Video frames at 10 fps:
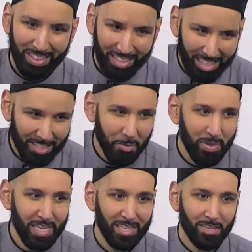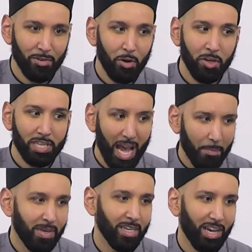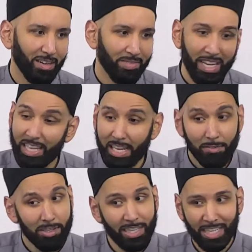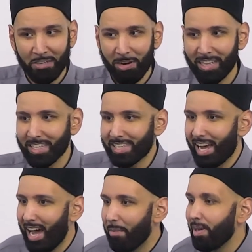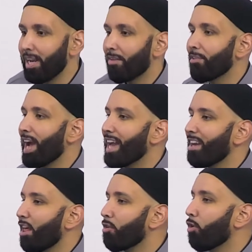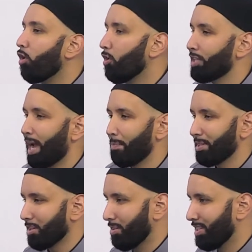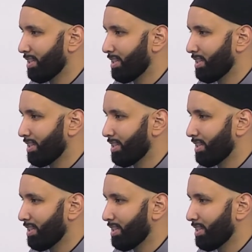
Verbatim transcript: the disobedience of uhud happen again and they never did right the sahaba never had another uhud episode